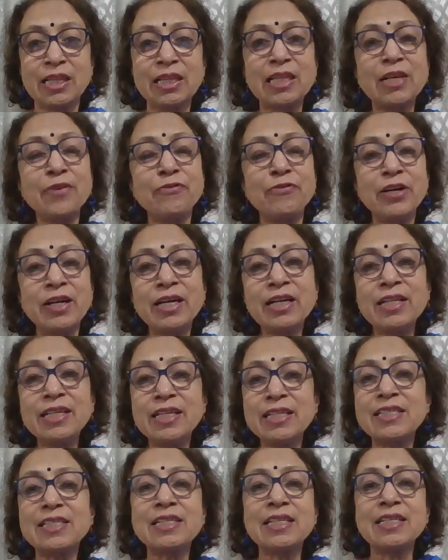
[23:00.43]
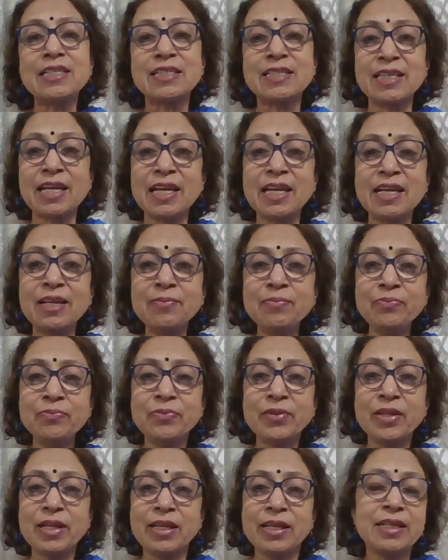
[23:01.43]
The word is the same,
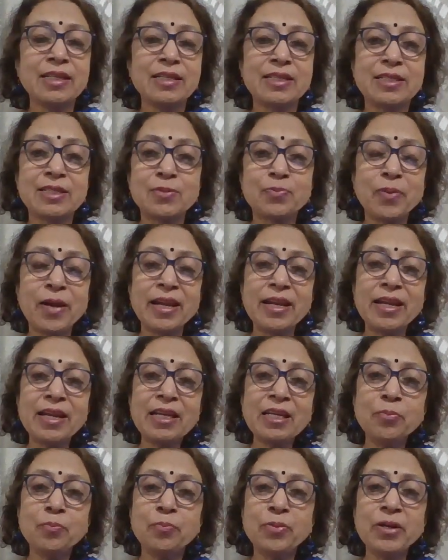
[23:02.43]
spelling